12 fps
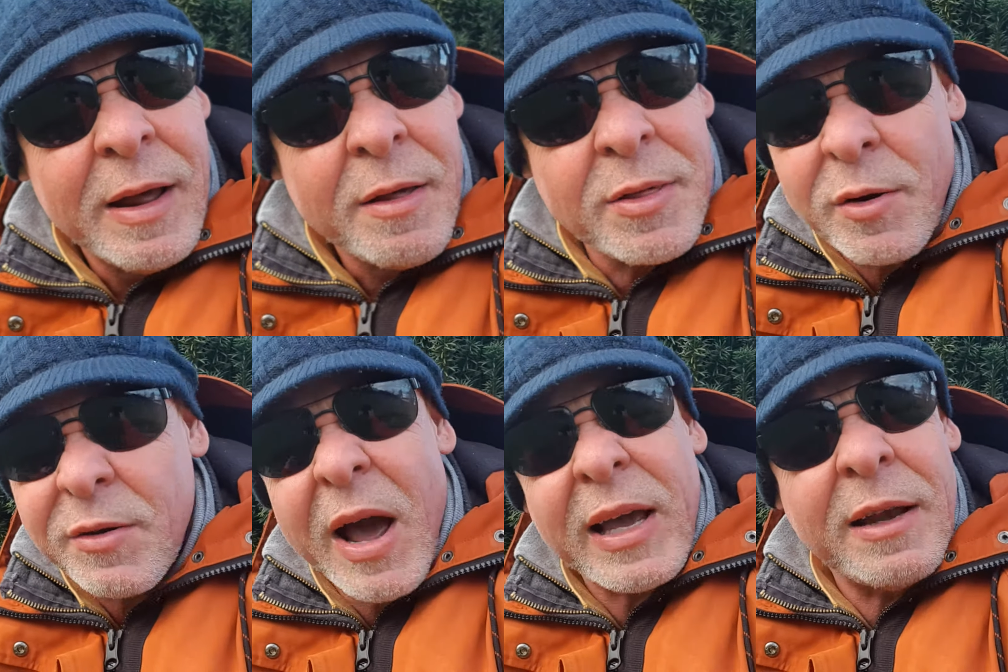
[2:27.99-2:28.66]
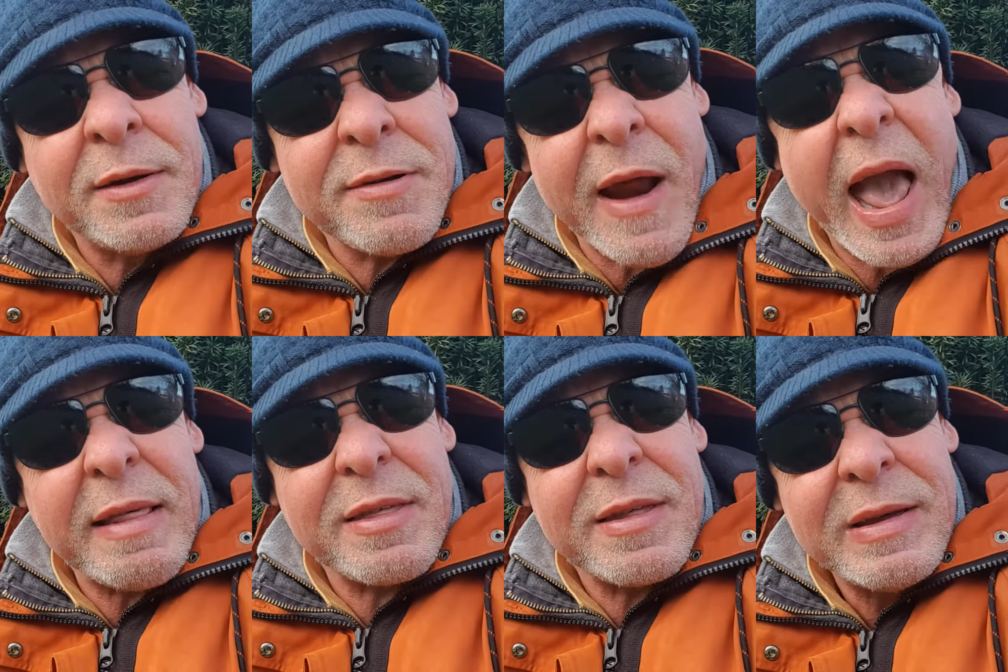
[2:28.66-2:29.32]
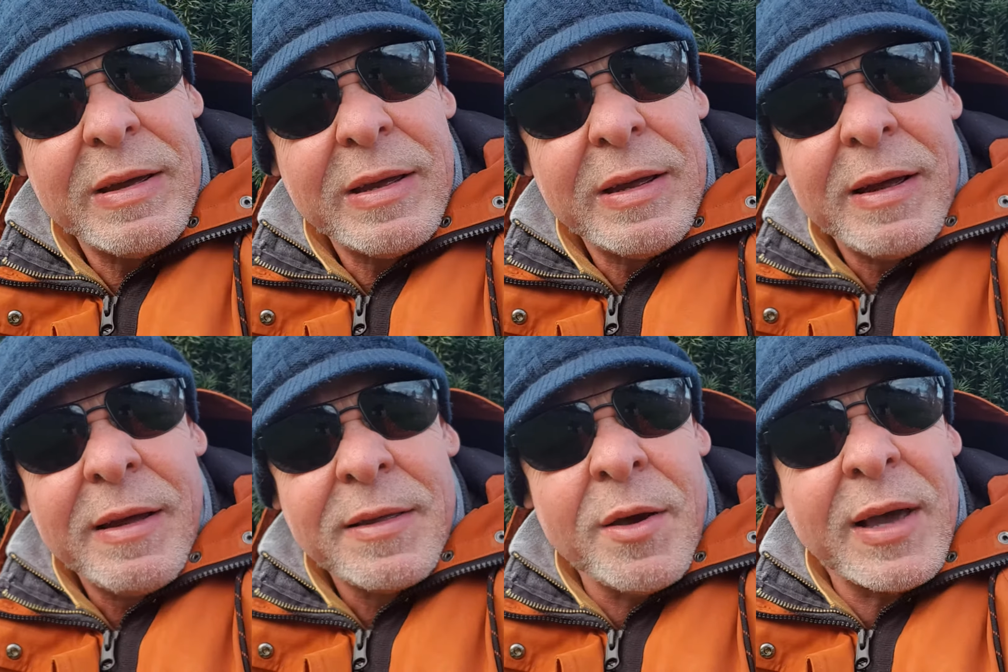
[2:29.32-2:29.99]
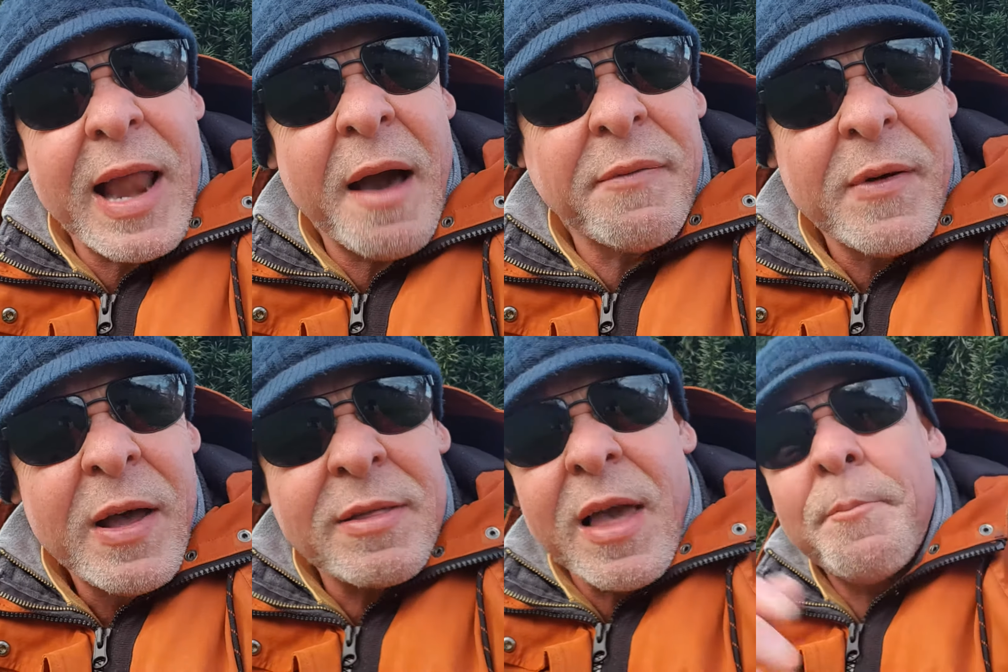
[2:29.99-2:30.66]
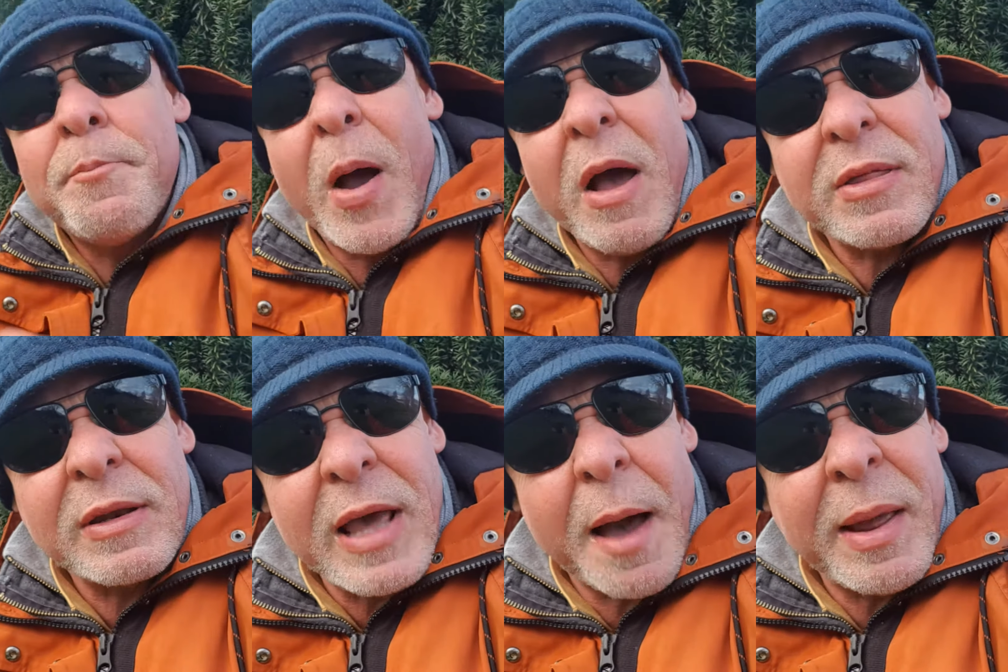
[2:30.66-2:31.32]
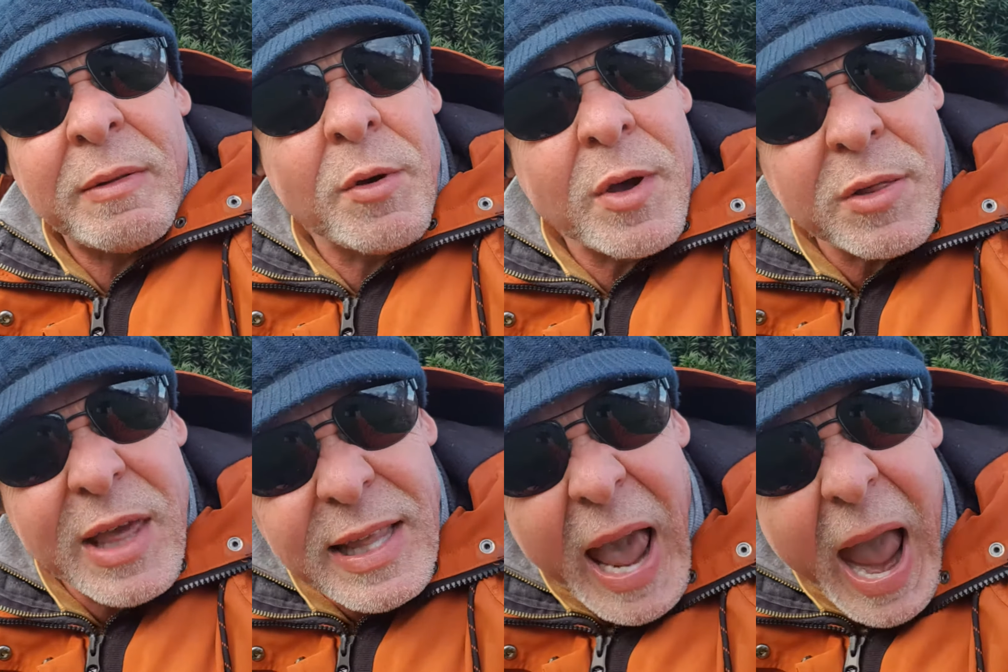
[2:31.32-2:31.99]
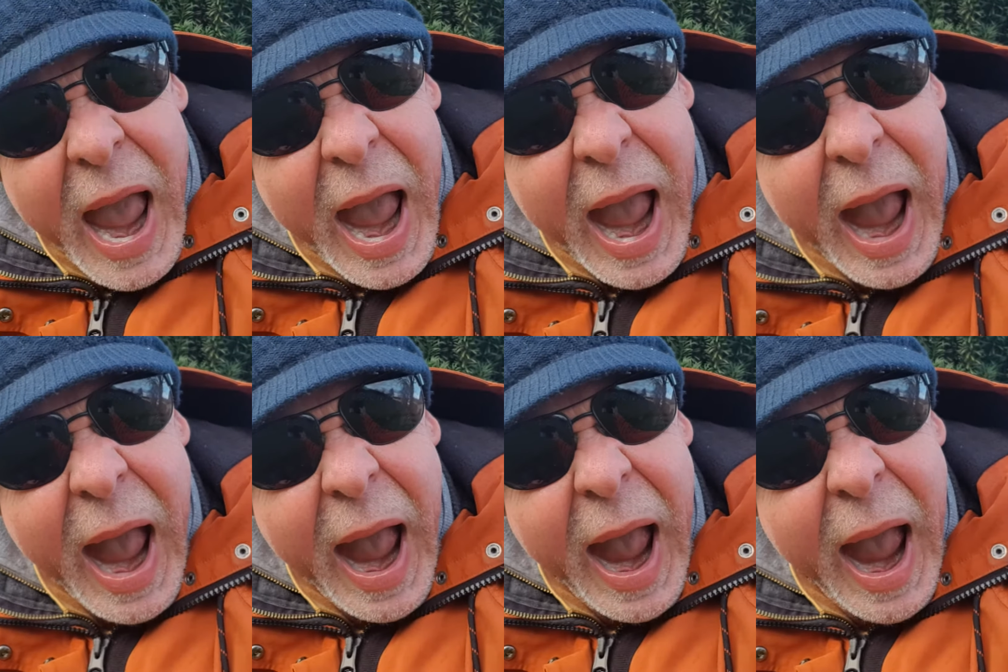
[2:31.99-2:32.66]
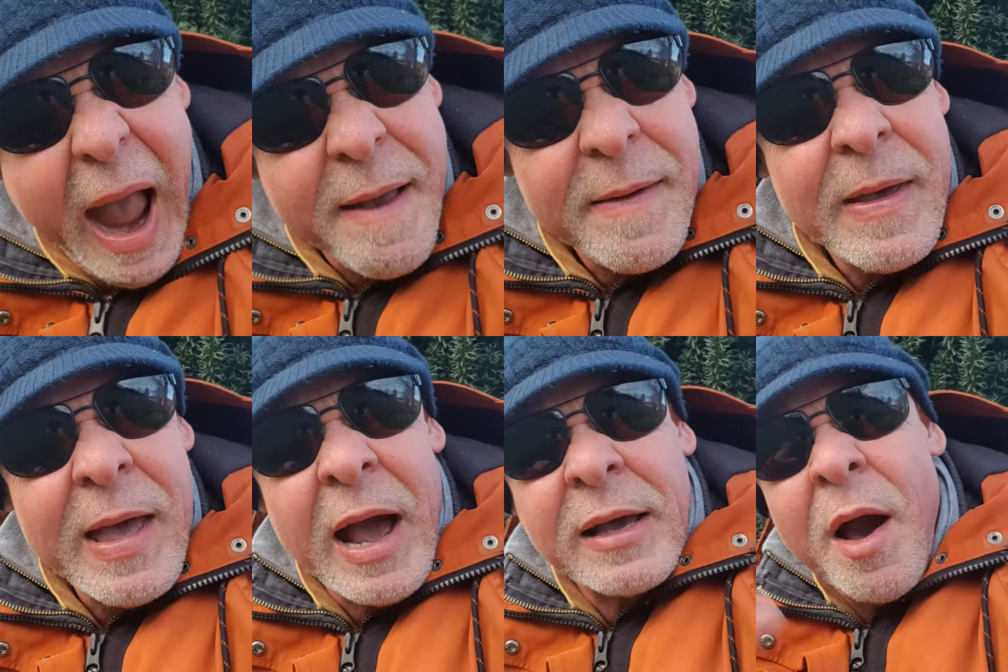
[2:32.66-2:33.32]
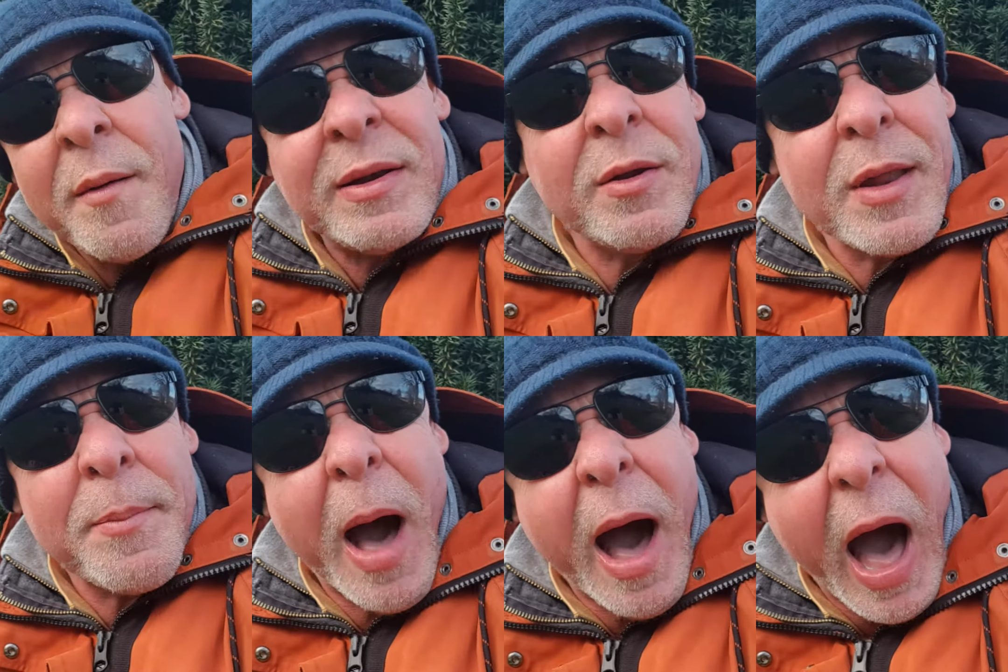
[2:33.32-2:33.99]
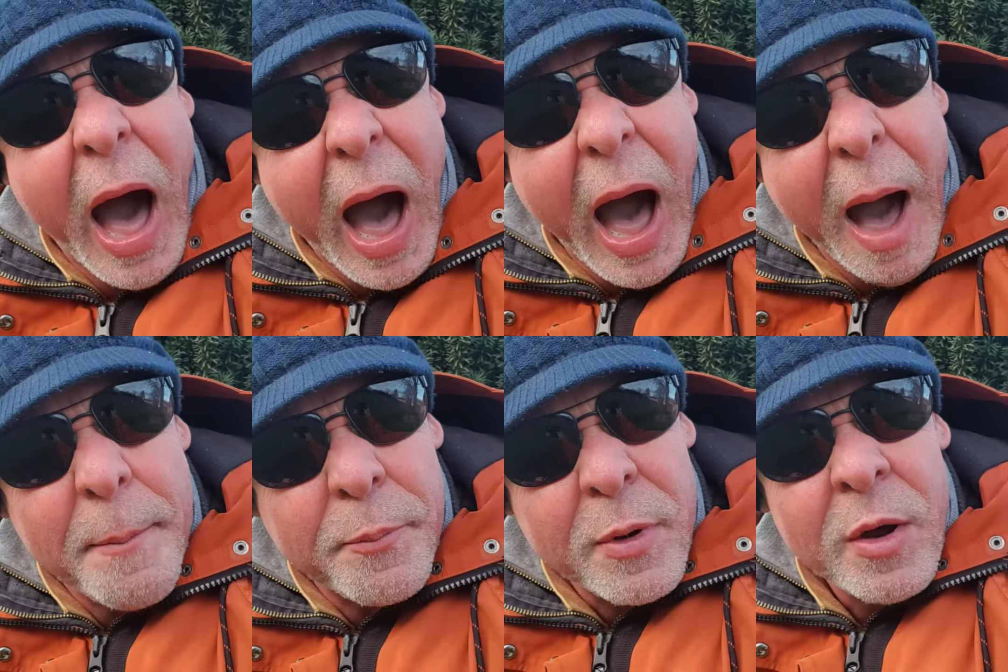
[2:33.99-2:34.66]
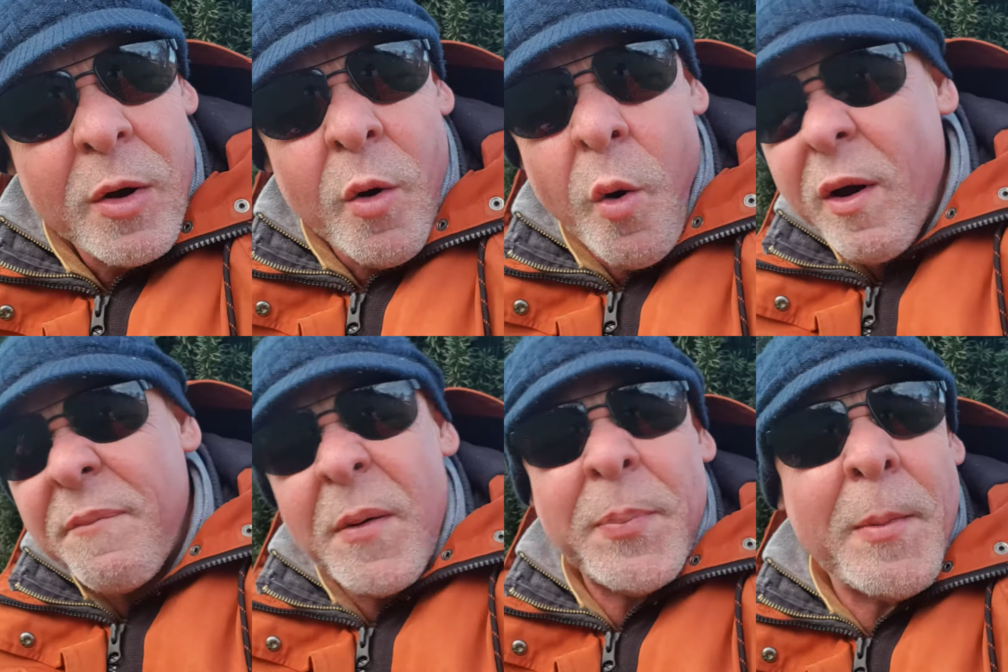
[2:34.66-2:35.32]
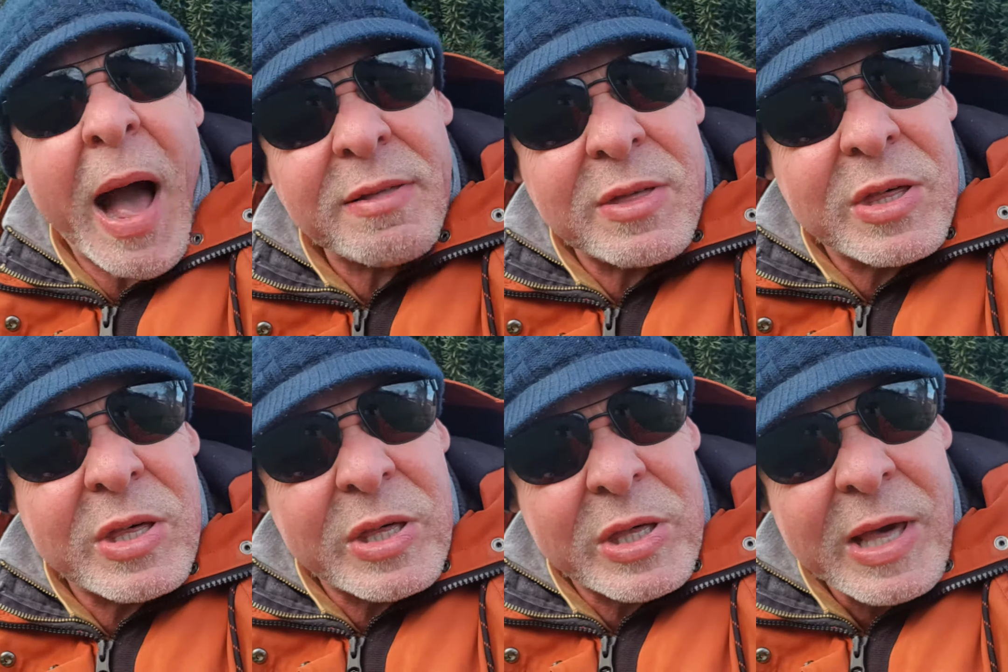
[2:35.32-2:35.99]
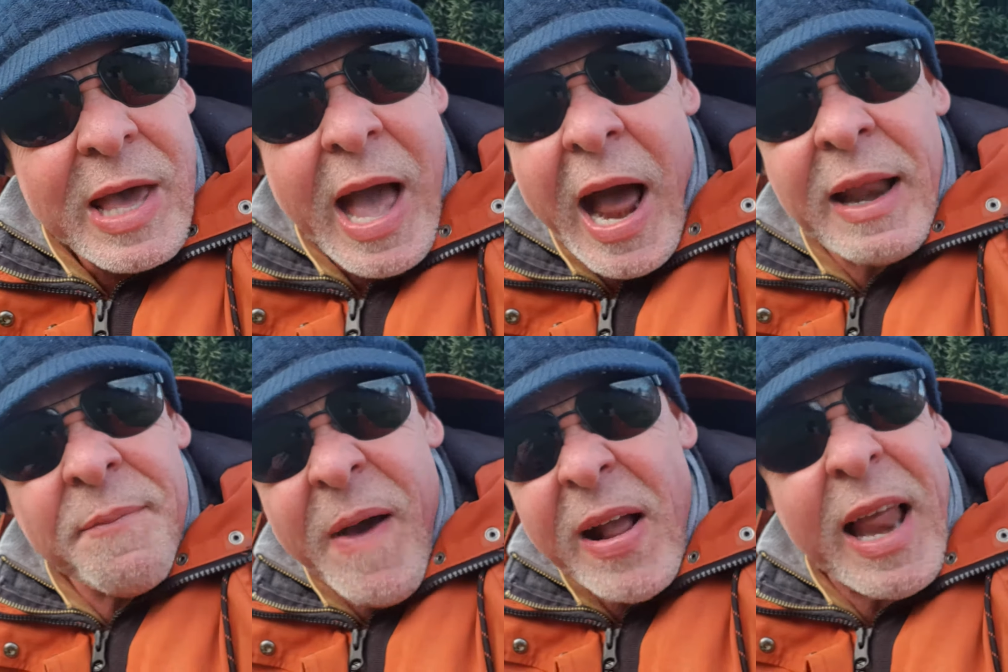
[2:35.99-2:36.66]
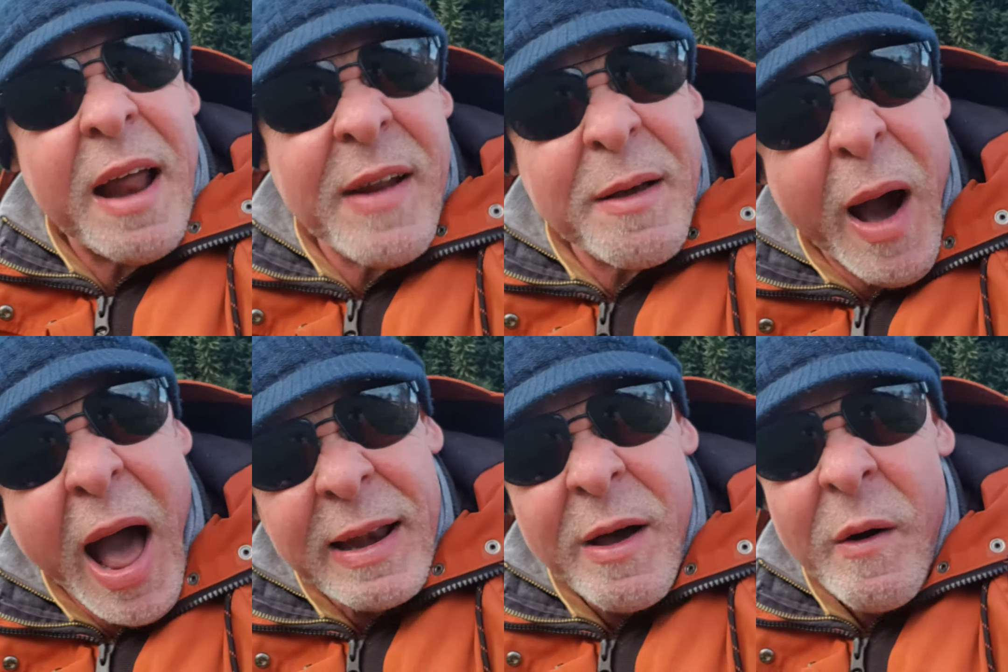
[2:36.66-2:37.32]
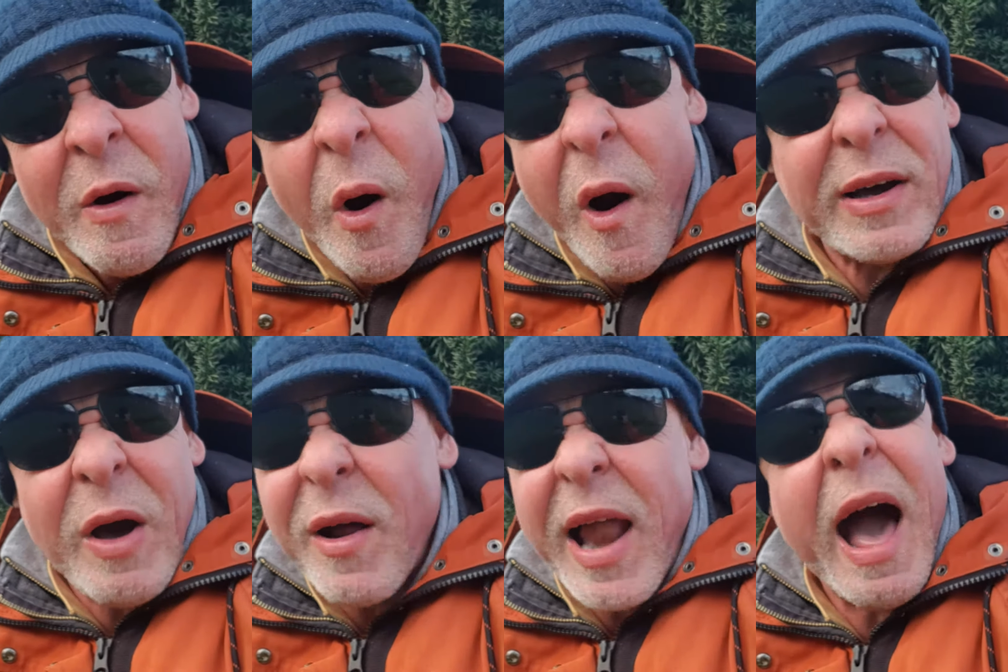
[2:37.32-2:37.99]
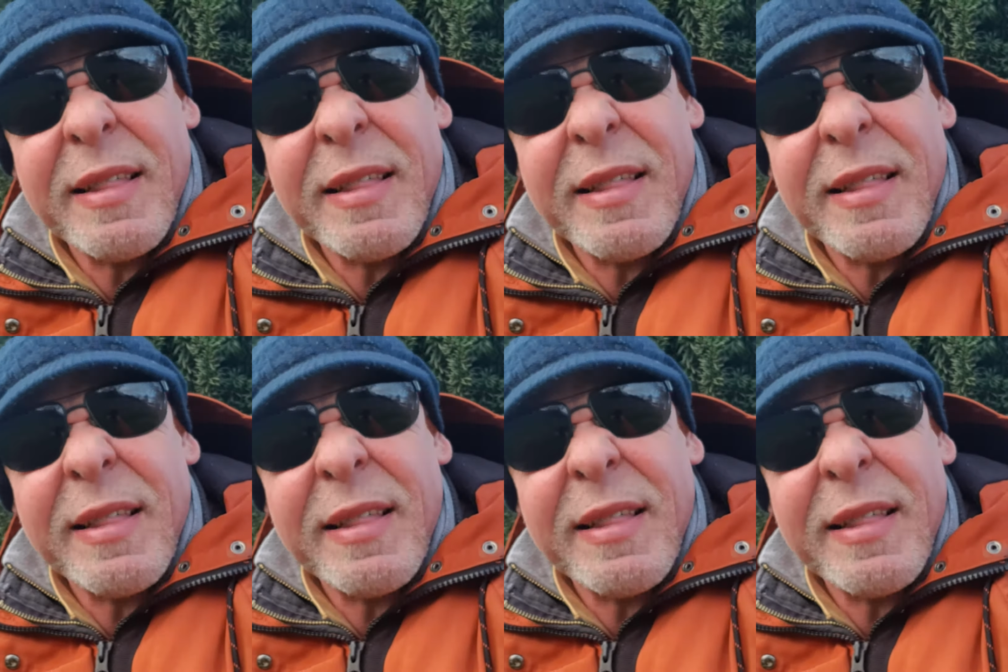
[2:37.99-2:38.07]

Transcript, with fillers: So track and trace, you can have some person come into your city and go into the pub or a football match and infect everyone. Oh God!